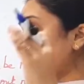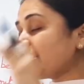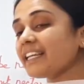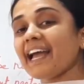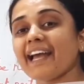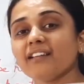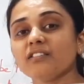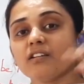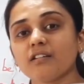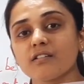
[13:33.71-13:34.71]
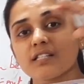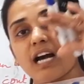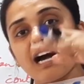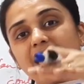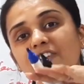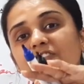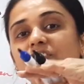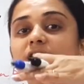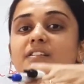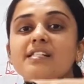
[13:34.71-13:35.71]
The anthers are
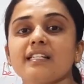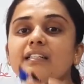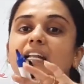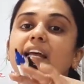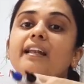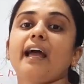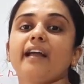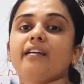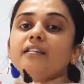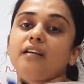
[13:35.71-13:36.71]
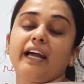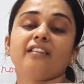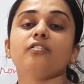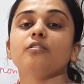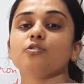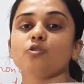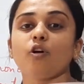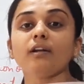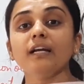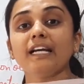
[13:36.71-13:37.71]
versatile anthers
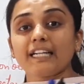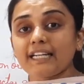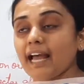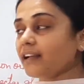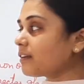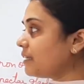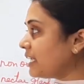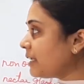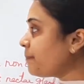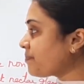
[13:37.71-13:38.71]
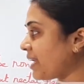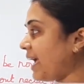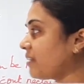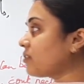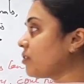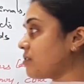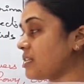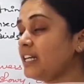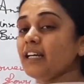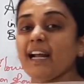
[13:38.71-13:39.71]
or dangling anthers.
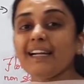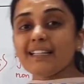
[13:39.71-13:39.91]
Right?